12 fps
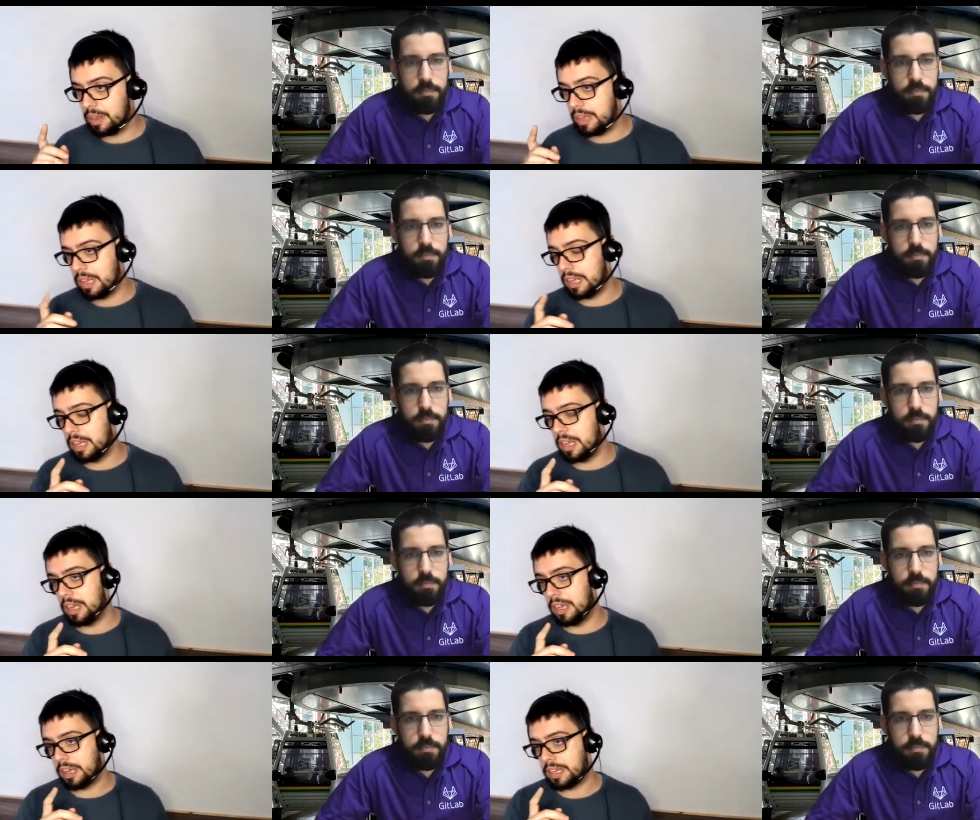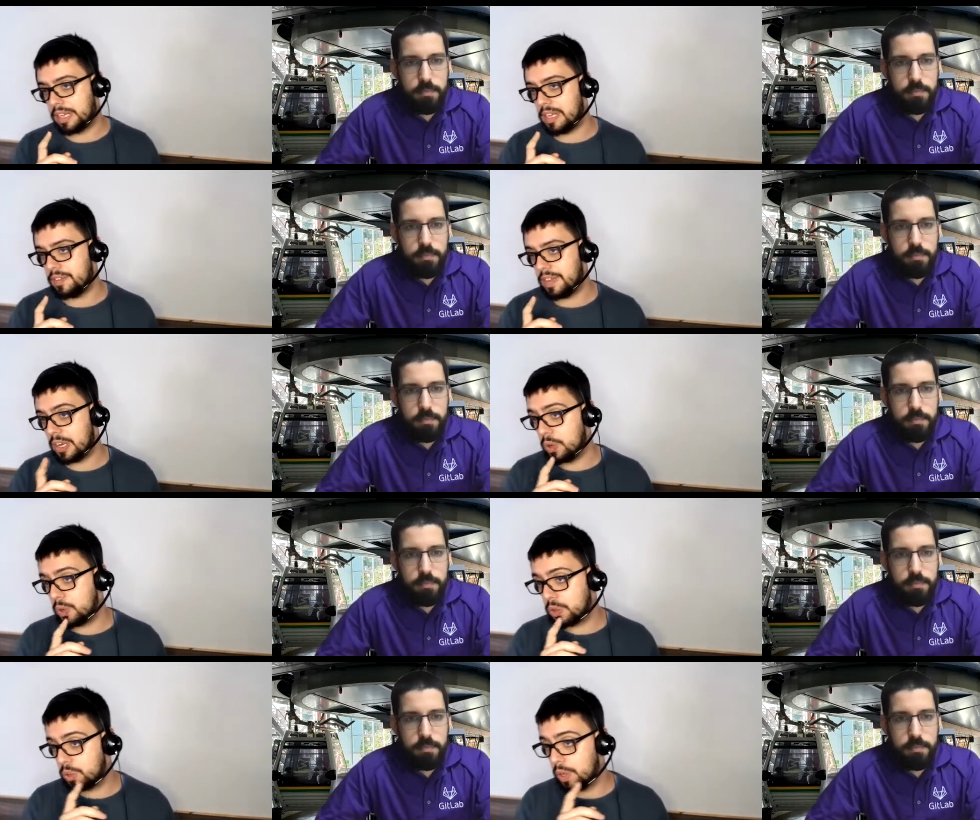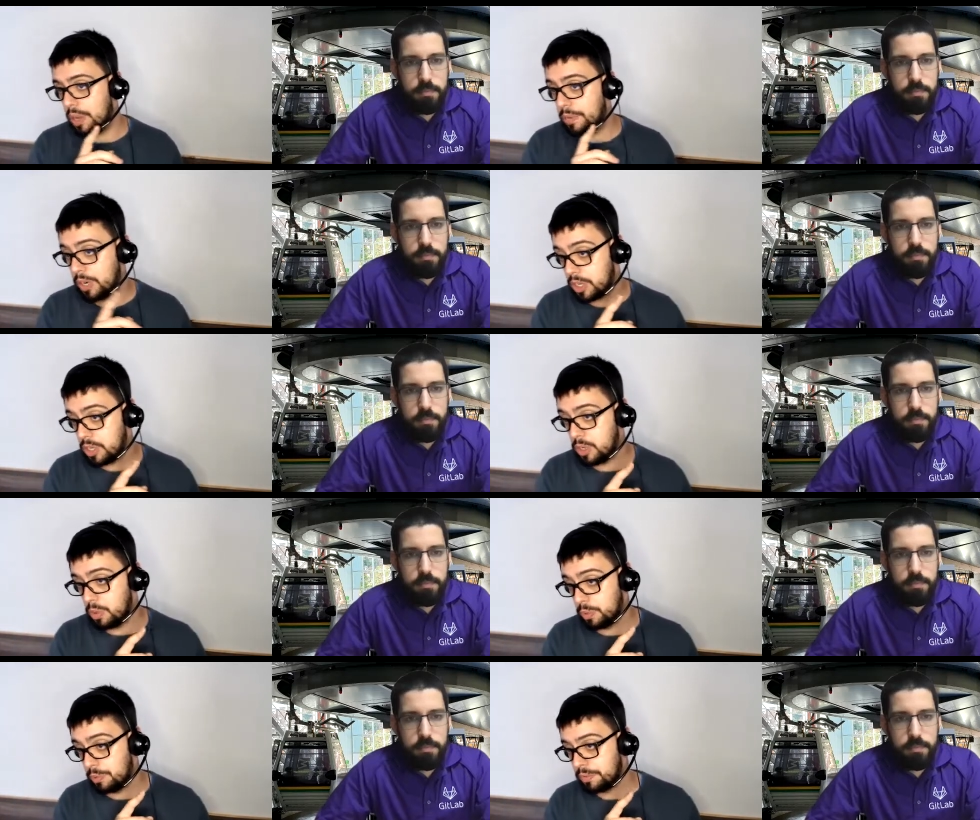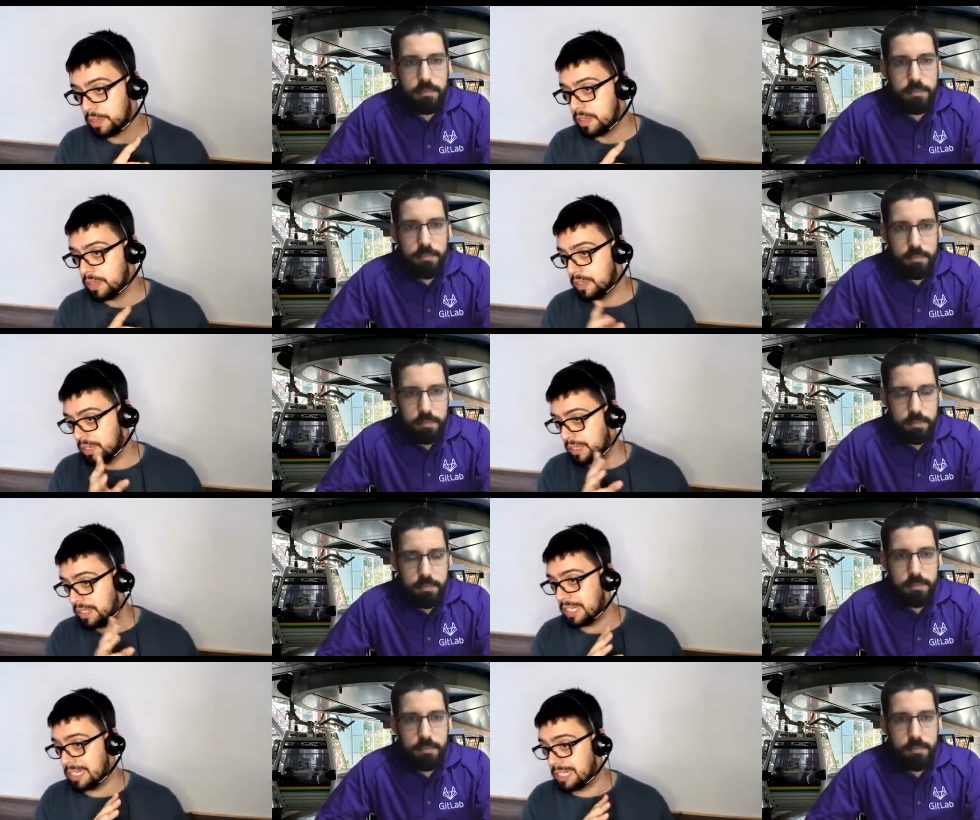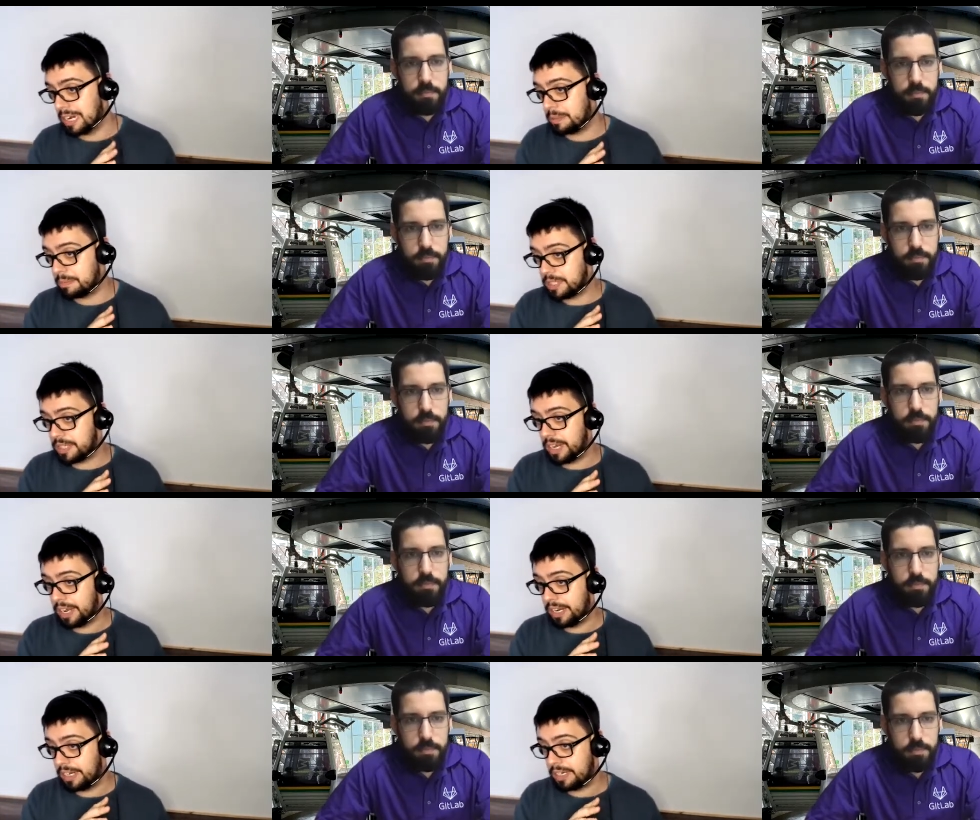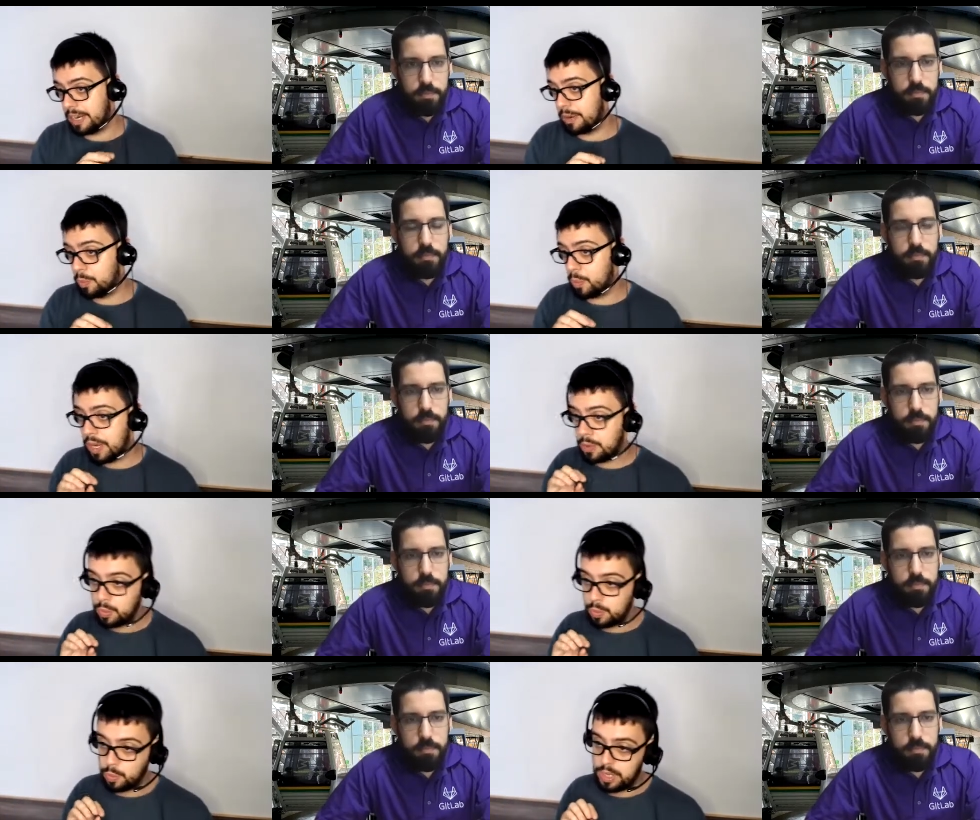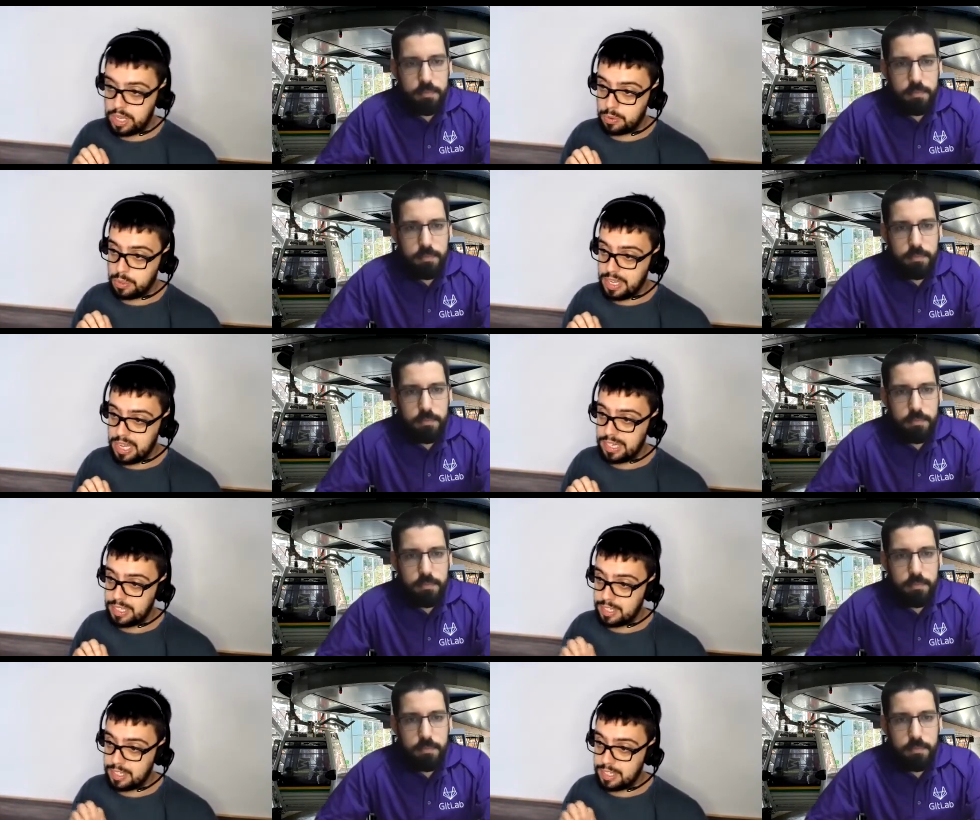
Speaker 1: uh, giving a look to our queue in the GitLab side. And when we create a